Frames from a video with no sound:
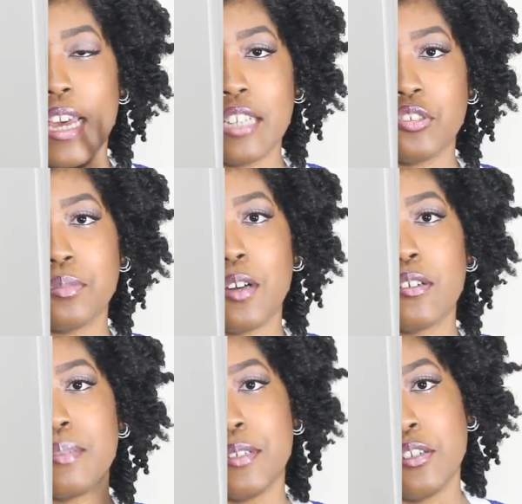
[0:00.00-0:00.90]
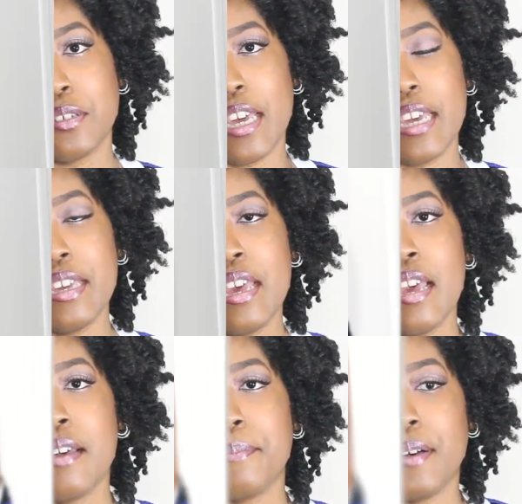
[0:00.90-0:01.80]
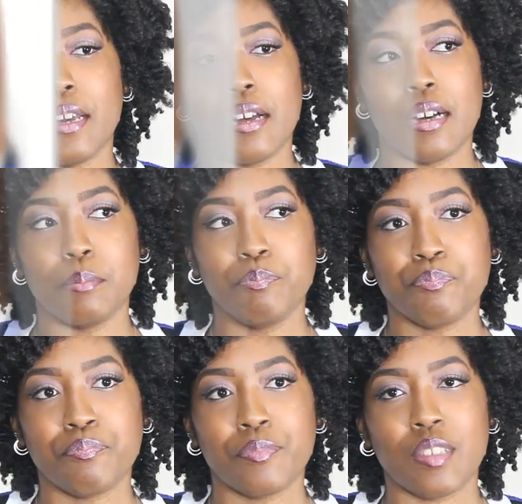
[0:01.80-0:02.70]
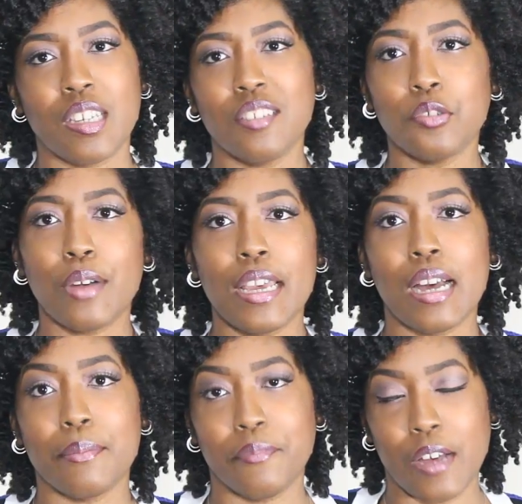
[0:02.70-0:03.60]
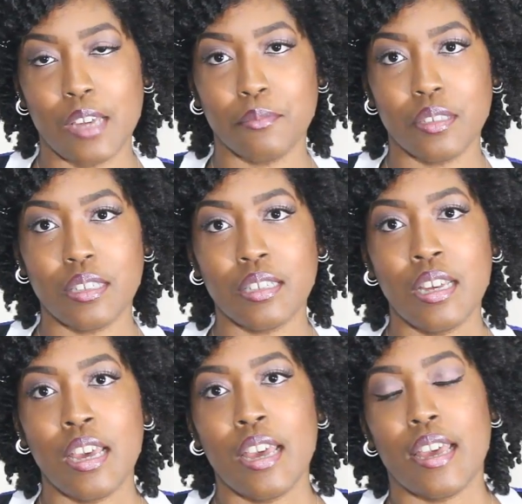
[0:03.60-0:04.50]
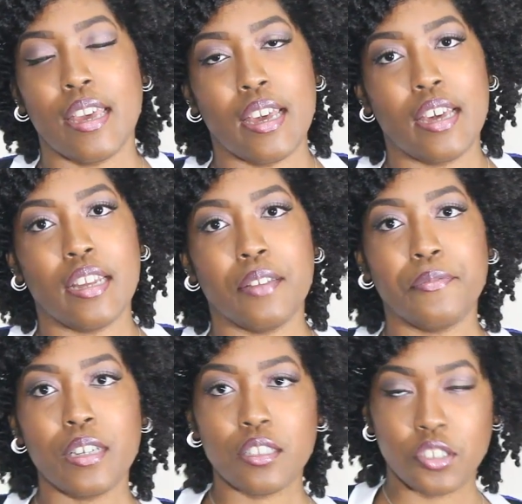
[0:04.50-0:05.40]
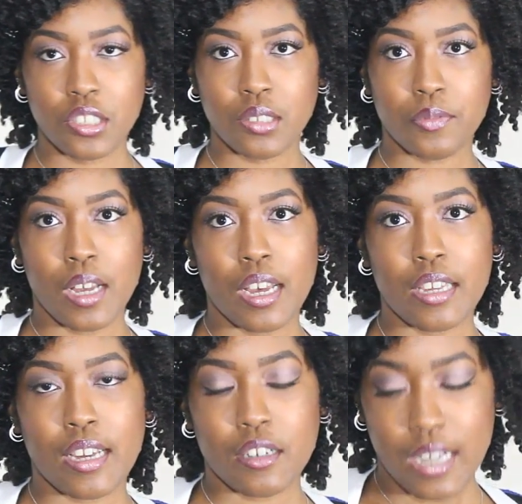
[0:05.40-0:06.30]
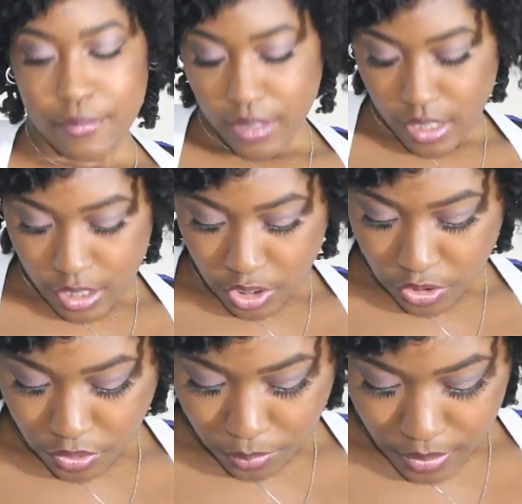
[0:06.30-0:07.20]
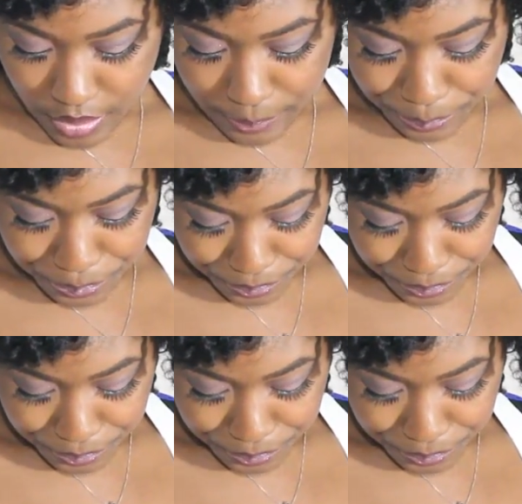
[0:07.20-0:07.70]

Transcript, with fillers: an extra small would have been okay, but um, either way I'm fine with it, and it fits just fine. I don't have any issues with it.